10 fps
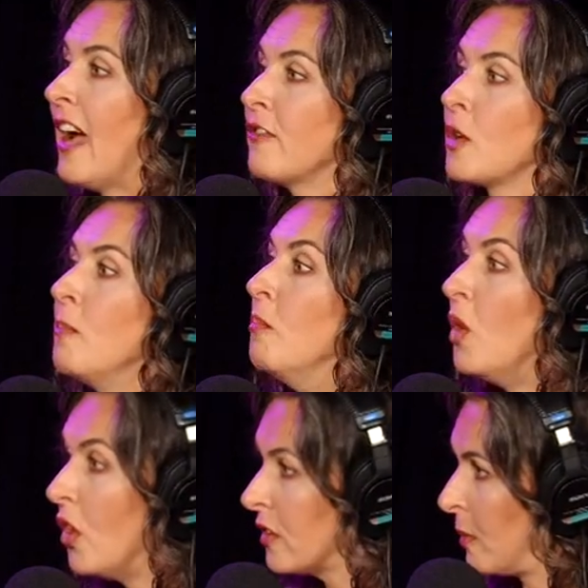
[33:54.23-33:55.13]
after
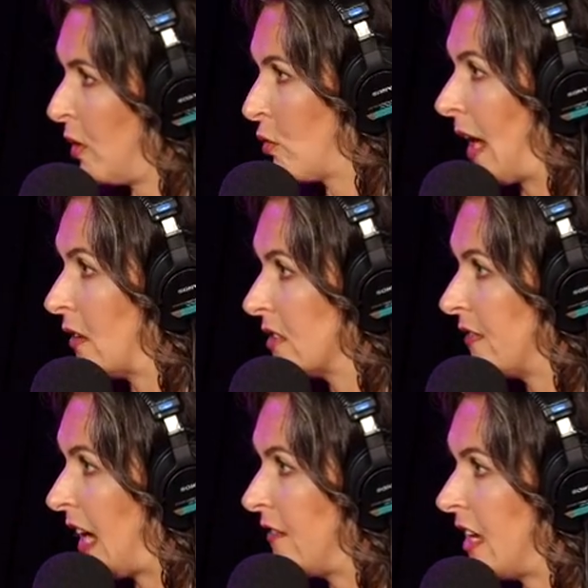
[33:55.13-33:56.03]
multiple rounds
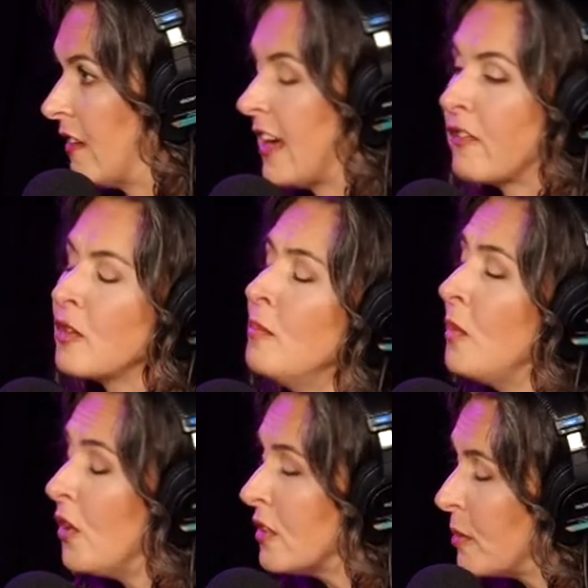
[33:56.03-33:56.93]
of IVF, after
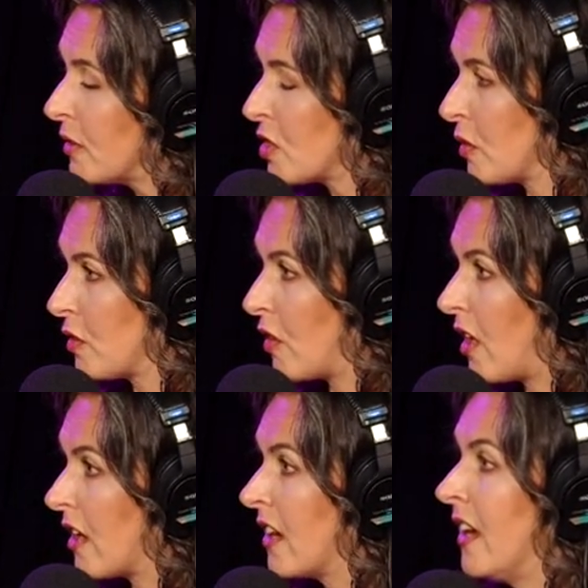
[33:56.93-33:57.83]
multiple children
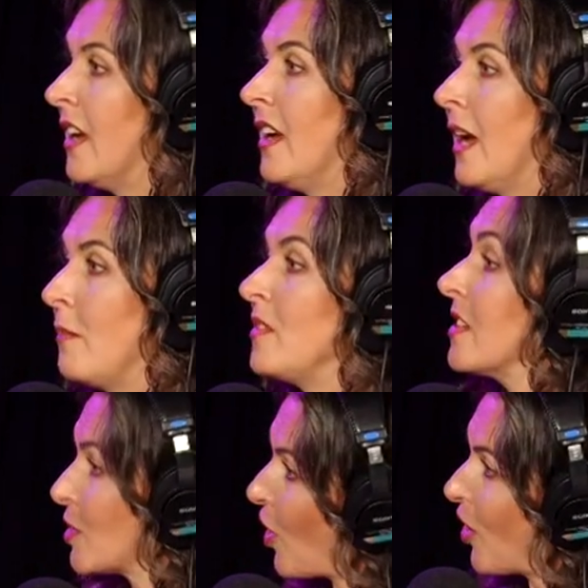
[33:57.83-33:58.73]
are um,
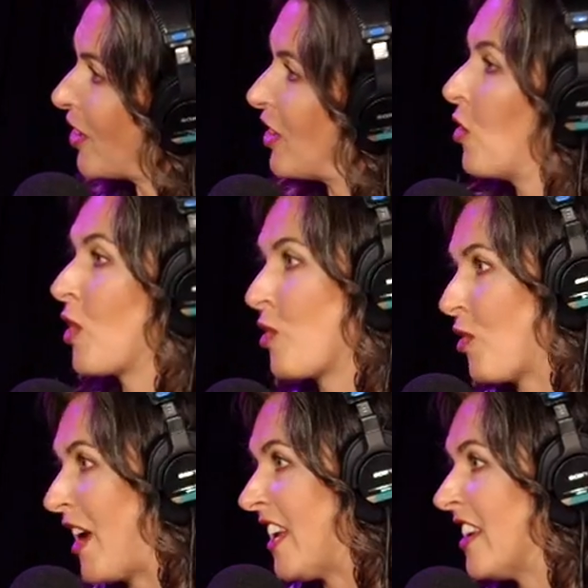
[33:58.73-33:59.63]
discarded or
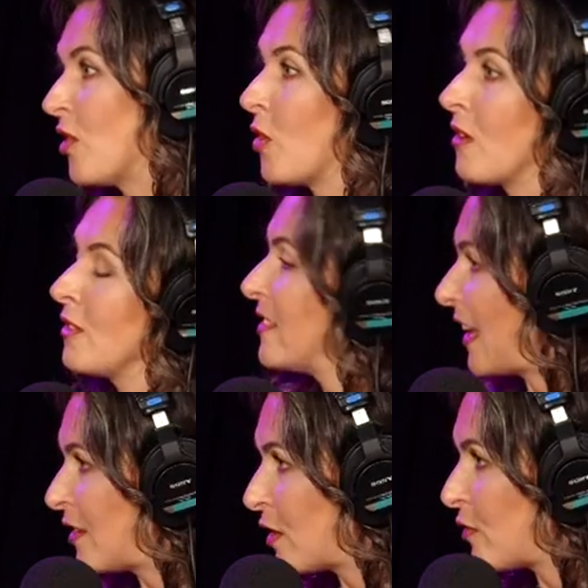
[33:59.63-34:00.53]
graded or
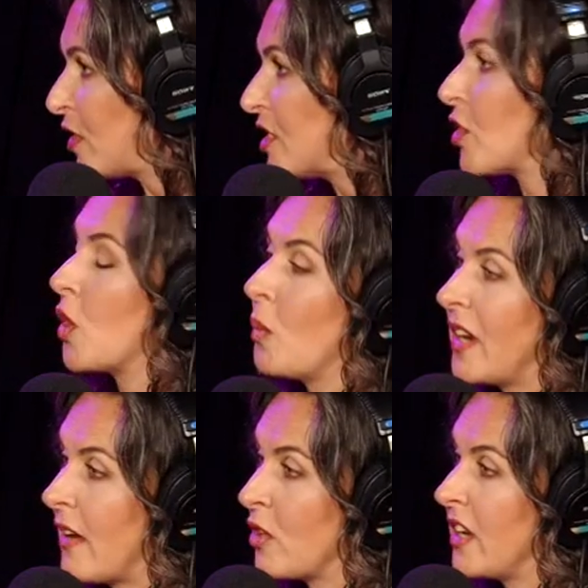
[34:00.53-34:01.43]
sent to the freezer or
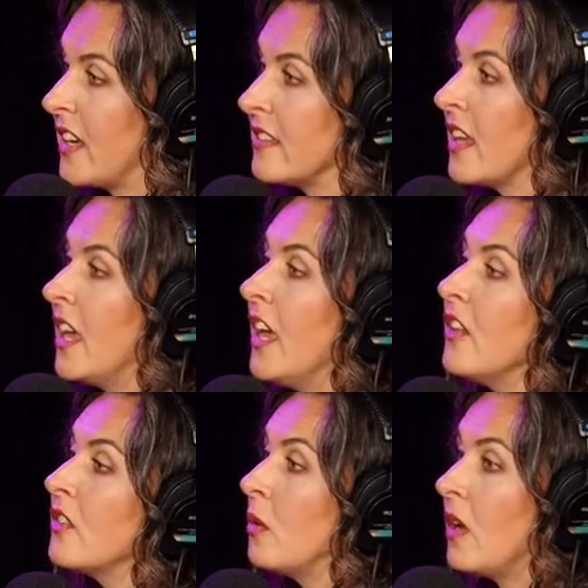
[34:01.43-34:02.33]
whatever it is.
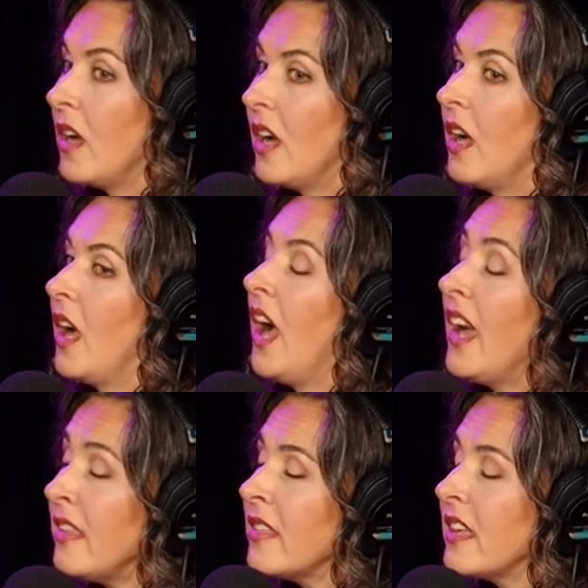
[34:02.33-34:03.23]
So
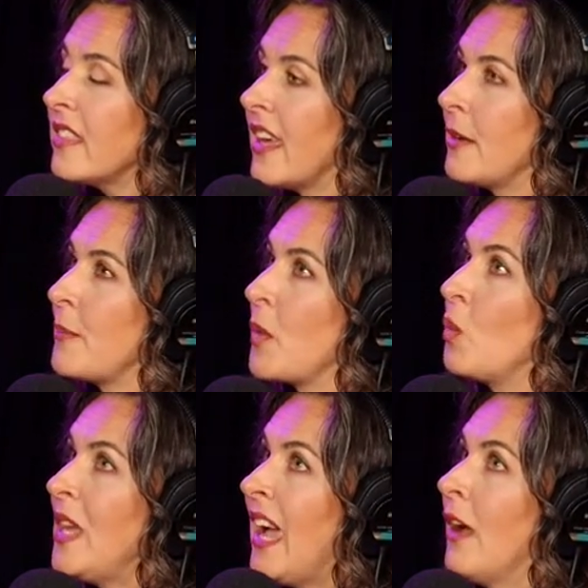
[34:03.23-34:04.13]
I think that
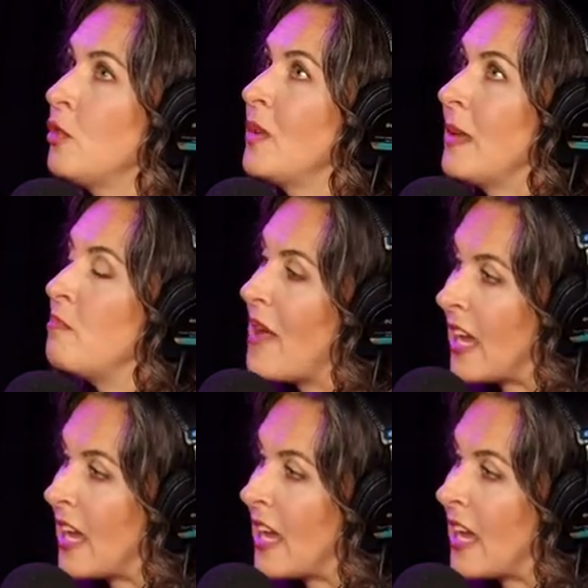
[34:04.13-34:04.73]
we have to get